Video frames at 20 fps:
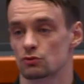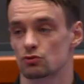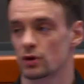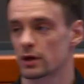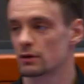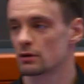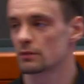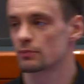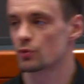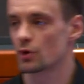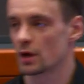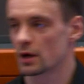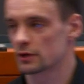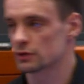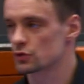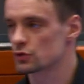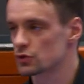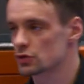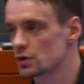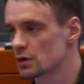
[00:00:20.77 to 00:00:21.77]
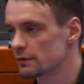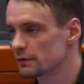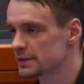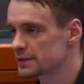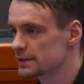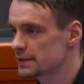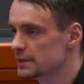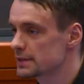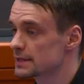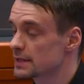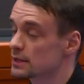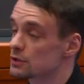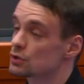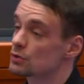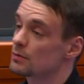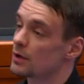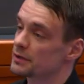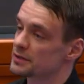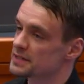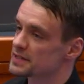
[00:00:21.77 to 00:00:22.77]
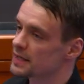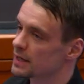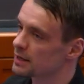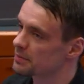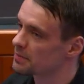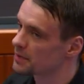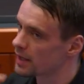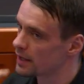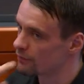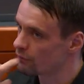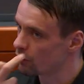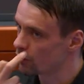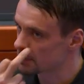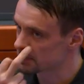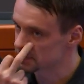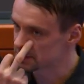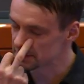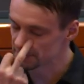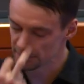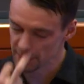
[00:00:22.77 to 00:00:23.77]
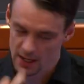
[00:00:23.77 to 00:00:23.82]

regular products or services, into multi-sided platforms.